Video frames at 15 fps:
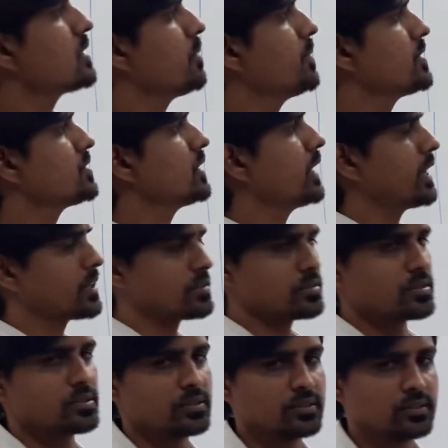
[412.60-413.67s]
summation
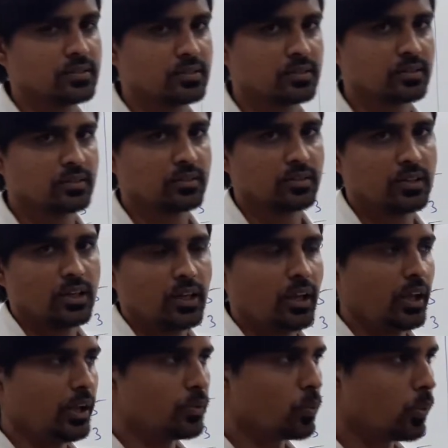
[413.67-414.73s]
x
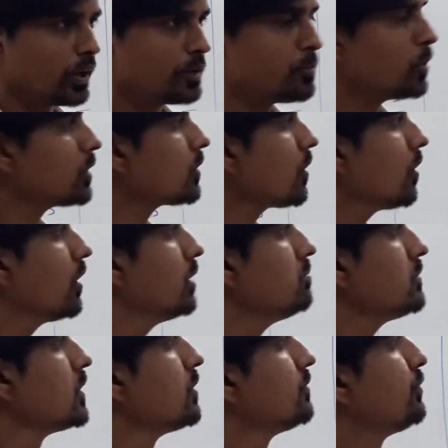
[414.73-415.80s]
and one more
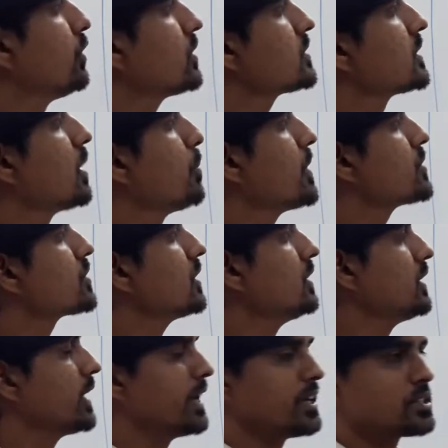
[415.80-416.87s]
column for summation
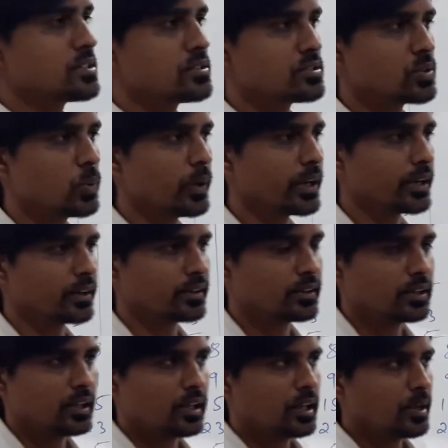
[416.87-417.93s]
x square.
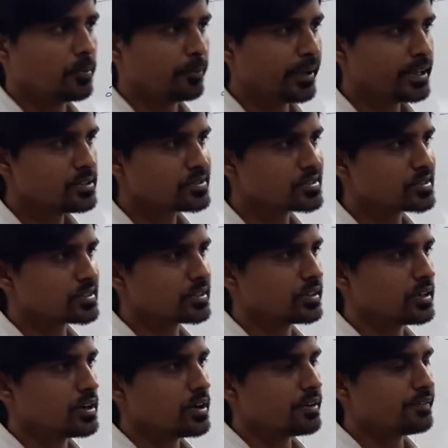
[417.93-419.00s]
Means
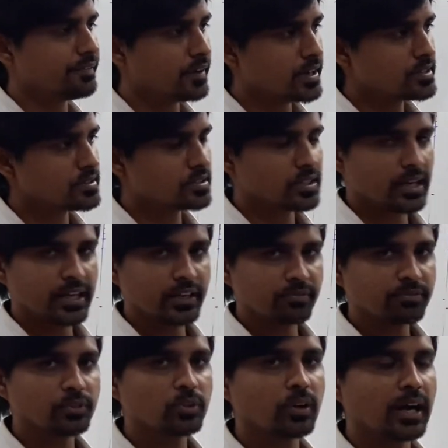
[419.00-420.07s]
first I
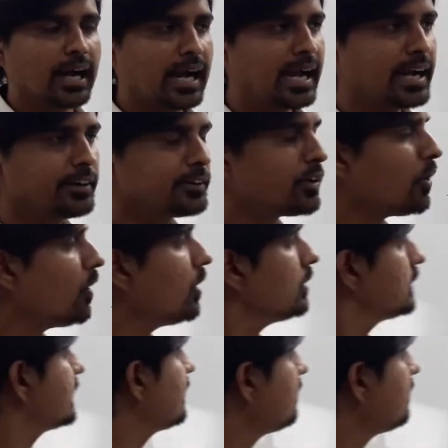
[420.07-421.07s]
have to add all the